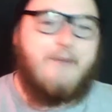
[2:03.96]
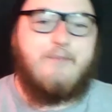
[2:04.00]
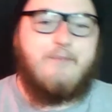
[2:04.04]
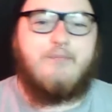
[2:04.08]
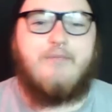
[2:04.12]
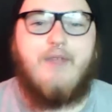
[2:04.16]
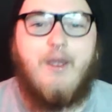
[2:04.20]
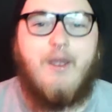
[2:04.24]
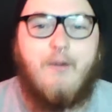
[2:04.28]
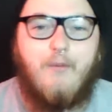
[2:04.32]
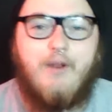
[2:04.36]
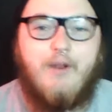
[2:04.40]

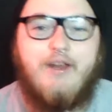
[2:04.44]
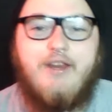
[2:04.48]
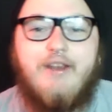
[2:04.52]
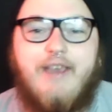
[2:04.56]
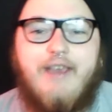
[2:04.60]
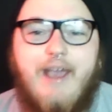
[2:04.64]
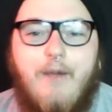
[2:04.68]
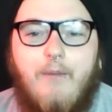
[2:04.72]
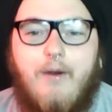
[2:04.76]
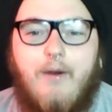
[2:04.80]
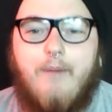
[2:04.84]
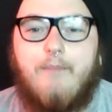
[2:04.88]
So
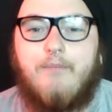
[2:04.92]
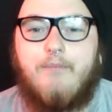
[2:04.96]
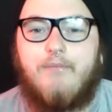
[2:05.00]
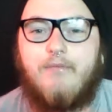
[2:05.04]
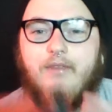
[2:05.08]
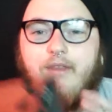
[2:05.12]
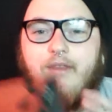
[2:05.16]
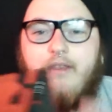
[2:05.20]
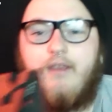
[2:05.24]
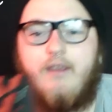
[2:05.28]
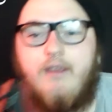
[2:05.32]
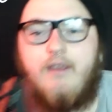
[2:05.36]
when you get
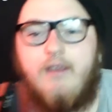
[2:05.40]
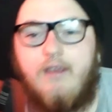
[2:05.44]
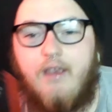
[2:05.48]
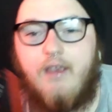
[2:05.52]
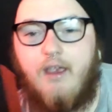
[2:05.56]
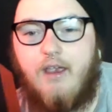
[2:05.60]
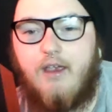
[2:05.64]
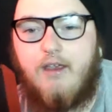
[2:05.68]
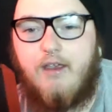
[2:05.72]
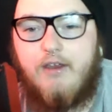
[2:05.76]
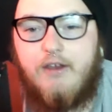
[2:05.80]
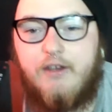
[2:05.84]
one,
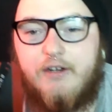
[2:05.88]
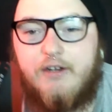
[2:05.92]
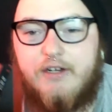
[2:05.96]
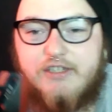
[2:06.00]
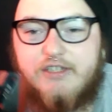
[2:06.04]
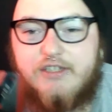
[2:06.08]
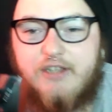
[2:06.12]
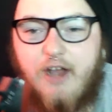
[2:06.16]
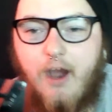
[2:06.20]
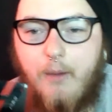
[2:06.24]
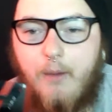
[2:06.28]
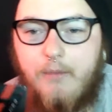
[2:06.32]

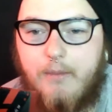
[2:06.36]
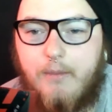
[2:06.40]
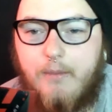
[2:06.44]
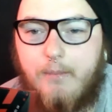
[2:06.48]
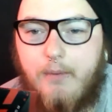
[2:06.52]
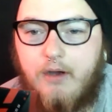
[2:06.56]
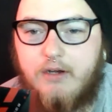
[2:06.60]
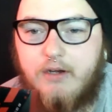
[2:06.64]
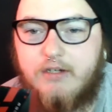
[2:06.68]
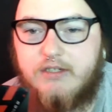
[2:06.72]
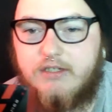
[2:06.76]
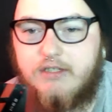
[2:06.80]
you're going to start
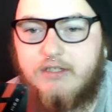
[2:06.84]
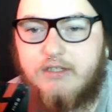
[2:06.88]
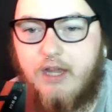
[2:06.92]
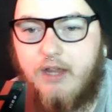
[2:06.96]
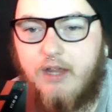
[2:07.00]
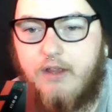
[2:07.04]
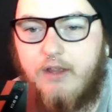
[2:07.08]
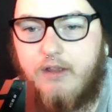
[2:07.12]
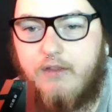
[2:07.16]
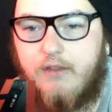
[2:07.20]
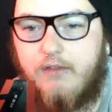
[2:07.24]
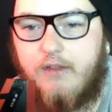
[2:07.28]
with a
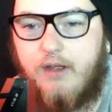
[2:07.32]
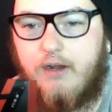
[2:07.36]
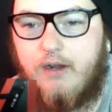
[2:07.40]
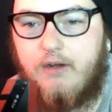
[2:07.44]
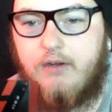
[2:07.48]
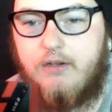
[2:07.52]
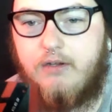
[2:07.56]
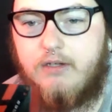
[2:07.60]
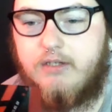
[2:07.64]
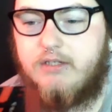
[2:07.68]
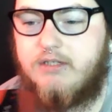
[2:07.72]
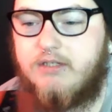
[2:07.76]
box
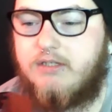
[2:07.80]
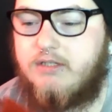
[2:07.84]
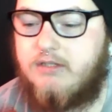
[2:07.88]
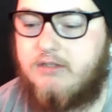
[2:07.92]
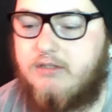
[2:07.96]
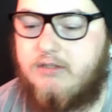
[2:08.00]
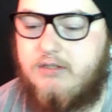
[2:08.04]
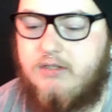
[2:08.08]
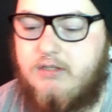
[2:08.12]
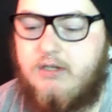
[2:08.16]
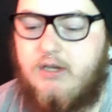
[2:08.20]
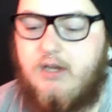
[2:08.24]
that
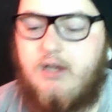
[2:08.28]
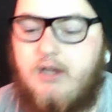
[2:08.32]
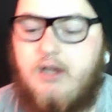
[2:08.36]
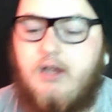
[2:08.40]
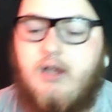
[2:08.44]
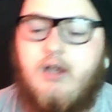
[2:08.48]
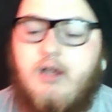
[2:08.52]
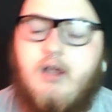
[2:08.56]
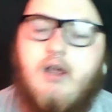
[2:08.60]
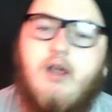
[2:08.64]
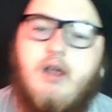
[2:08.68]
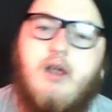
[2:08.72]
looks
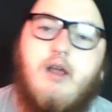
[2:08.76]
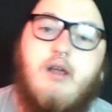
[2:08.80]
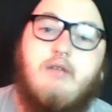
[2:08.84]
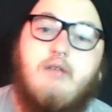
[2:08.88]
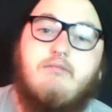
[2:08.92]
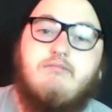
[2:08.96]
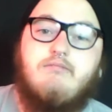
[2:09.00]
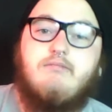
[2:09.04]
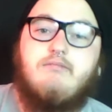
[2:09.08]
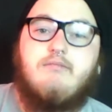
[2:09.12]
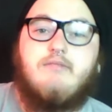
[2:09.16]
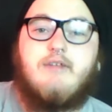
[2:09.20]

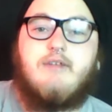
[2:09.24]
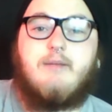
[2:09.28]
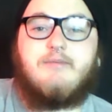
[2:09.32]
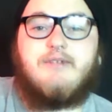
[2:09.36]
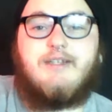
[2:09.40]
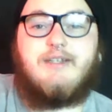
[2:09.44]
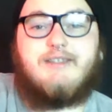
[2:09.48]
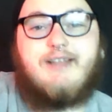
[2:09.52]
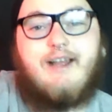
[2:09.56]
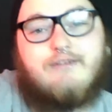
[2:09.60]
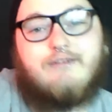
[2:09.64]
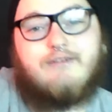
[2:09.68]

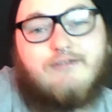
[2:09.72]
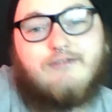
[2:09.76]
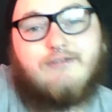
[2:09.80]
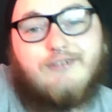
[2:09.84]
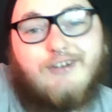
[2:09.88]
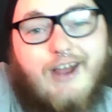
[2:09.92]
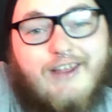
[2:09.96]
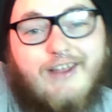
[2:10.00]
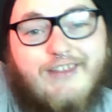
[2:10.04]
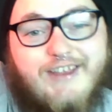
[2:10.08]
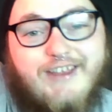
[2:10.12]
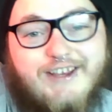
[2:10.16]
upside
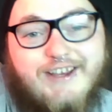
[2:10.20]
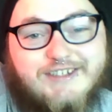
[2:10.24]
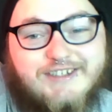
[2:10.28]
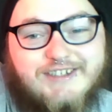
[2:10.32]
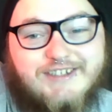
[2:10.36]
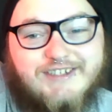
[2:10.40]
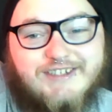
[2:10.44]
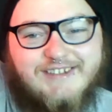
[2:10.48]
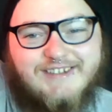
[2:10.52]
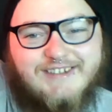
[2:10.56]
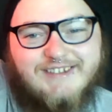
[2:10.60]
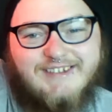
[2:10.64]
down like
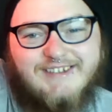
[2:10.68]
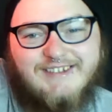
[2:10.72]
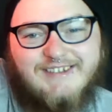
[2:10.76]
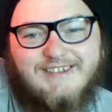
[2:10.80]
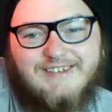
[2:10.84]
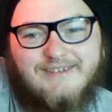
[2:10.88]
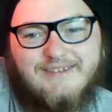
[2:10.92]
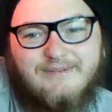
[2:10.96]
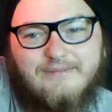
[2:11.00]
this.